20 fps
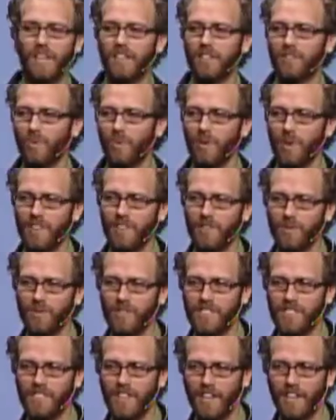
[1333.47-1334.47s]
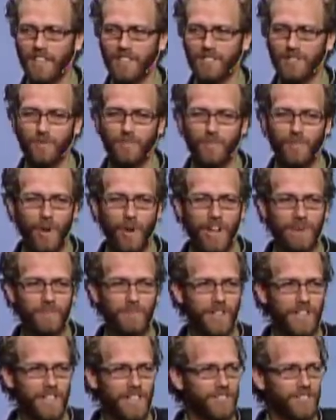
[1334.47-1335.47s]
In 23 seconds, your brain
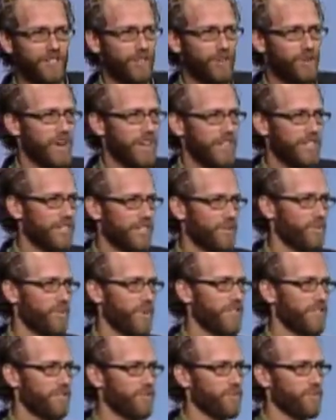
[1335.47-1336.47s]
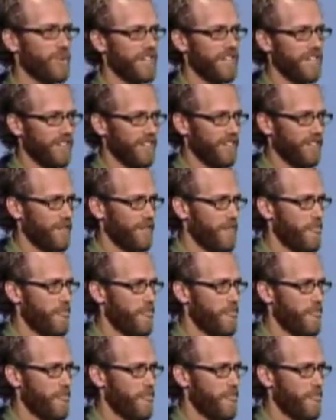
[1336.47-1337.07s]
begins to question what is real.